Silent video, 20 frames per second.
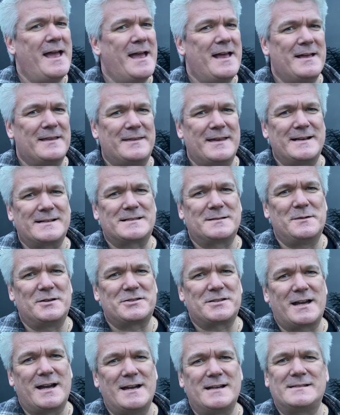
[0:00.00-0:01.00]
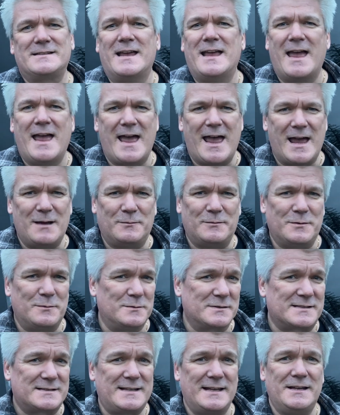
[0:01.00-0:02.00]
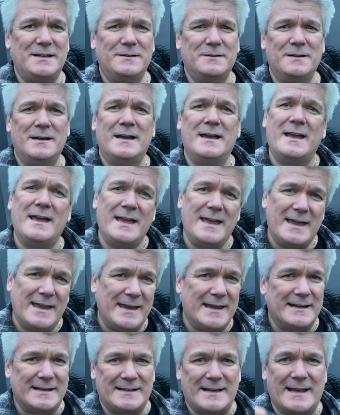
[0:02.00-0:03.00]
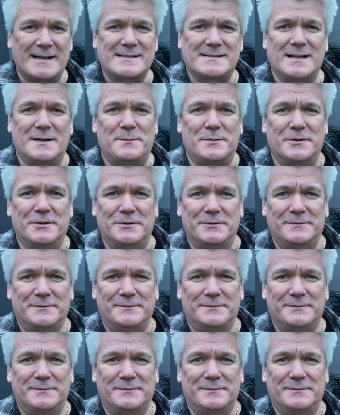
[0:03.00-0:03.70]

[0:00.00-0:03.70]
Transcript: Thanks so much guys, and we will see you in the next upload.